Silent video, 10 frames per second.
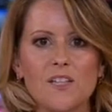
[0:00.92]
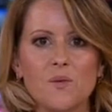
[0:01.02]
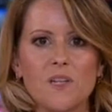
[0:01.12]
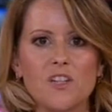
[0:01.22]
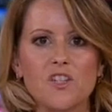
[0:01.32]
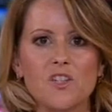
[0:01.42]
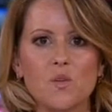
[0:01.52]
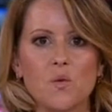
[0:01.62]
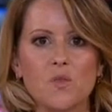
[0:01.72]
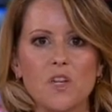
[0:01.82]

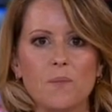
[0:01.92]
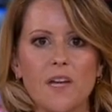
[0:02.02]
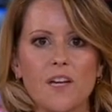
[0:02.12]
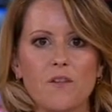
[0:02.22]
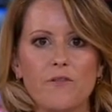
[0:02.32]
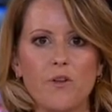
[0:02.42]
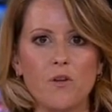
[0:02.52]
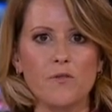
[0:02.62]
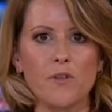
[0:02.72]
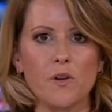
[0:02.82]
Swedish automaker
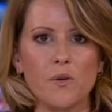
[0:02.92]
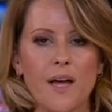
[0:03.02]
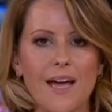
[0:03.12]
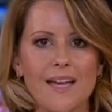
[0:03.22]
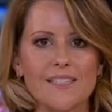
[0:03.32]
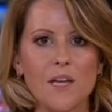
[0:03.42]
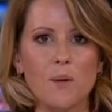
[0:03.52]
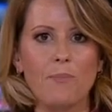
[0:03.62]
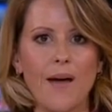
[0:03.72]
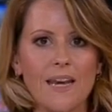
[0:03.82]
Volvo has
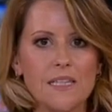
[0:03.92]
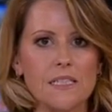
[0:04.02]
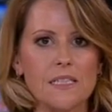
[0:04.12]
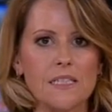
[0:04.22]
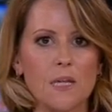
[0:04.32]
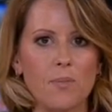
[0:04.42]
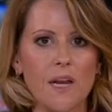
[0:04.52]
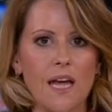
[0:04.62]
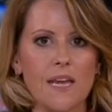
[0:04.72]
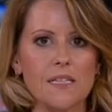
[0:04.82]
abandoned a
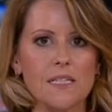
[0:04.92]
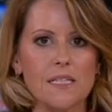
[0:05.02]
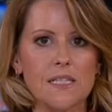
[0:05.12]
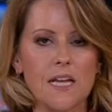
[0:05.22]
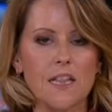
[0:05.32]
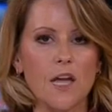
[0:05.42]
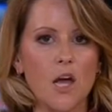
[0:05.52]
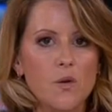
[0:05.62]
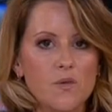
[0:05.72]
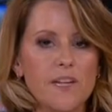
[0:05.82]
plan to sell
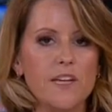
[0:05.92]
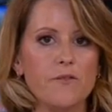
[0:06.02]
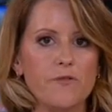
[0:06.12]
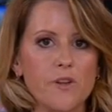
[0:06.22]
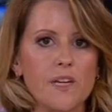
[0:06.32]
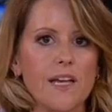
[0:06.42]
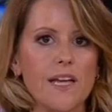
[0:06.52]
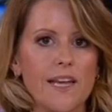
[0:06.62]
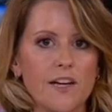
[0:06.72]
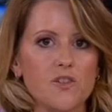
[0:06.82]
only fully
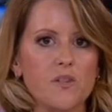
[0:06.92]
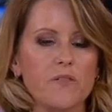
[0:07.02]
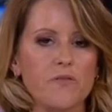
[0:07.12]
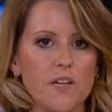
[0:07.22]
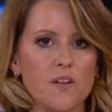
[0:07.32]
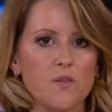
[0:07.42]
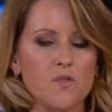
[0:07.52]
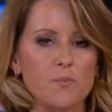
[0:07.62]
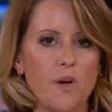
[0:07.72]
electric vehicles